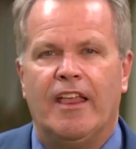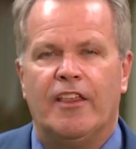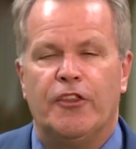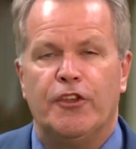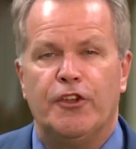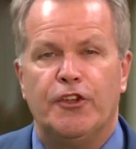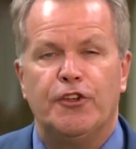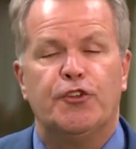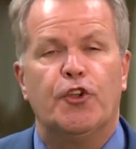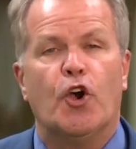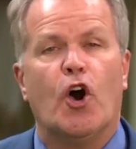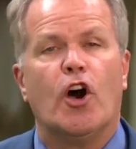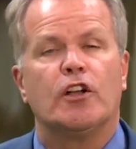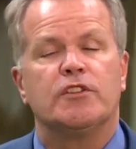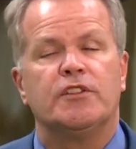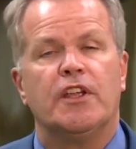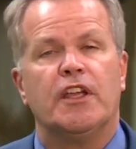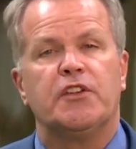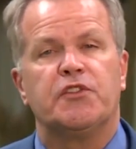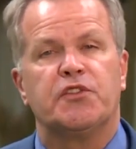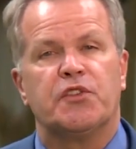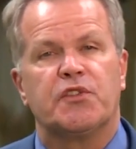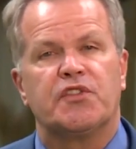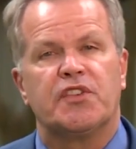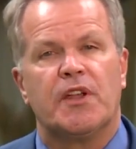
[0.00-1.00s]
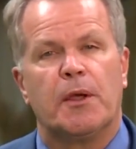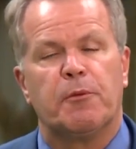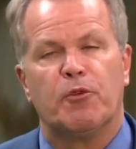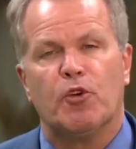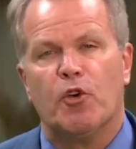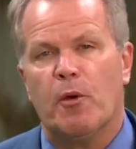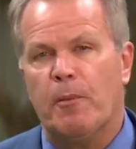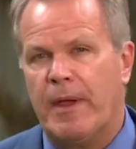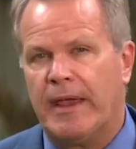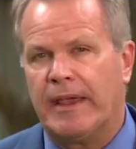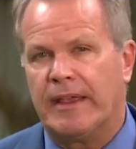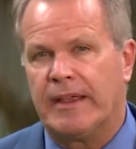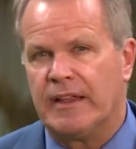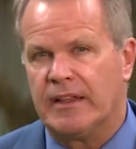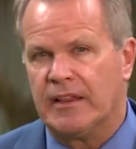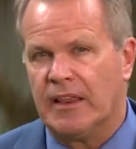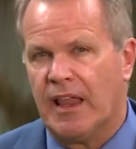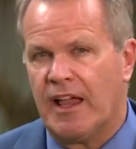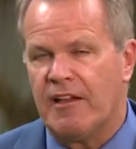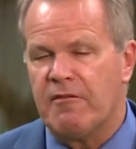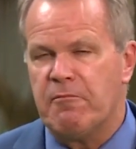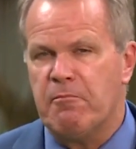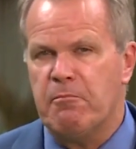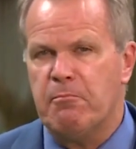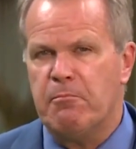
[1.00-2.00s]
The dog days of summer are making
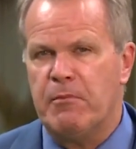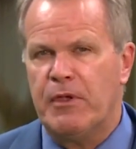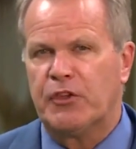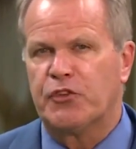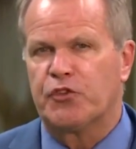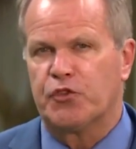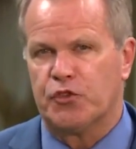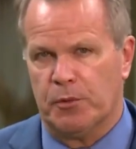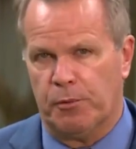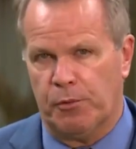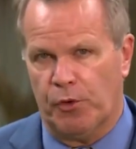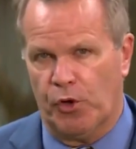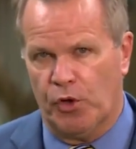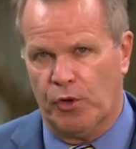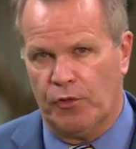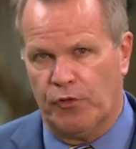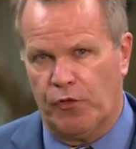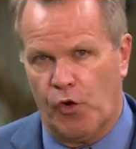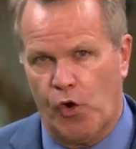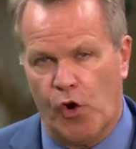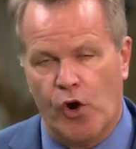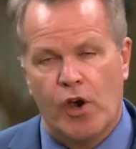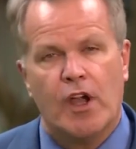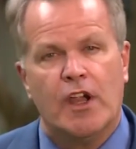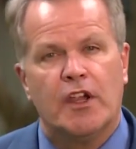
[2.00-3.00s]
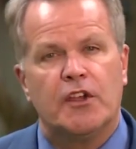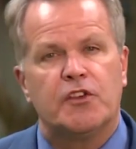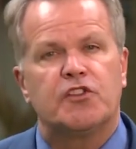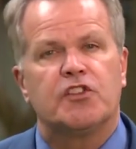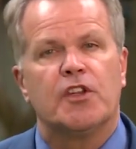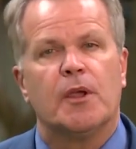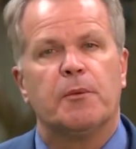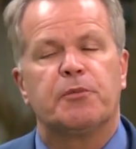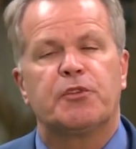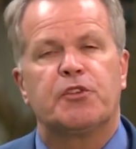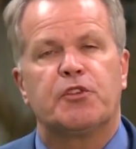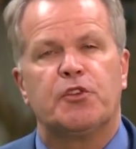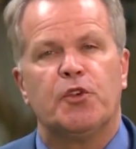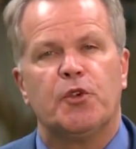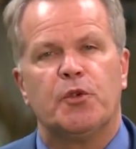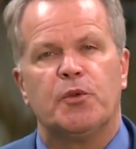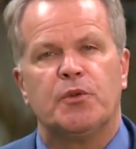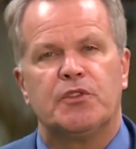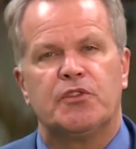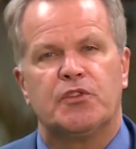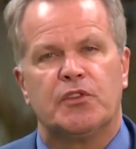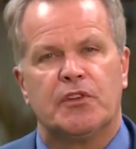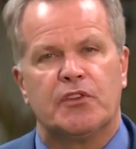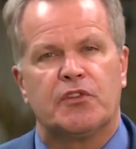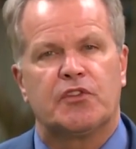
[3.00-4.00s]
life miserable for some
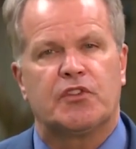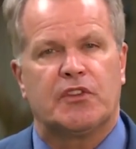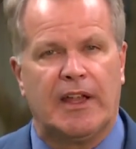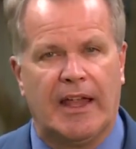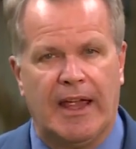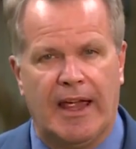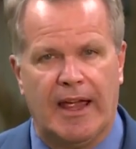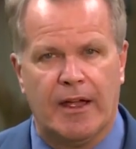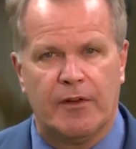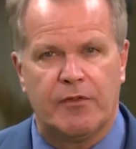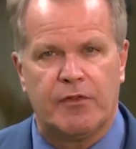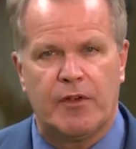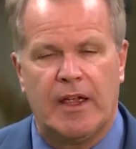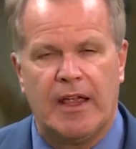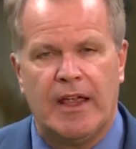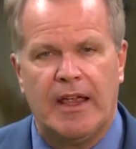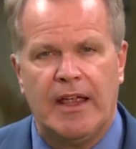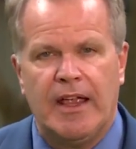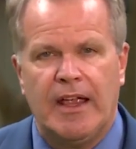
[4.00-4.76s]
students and staff.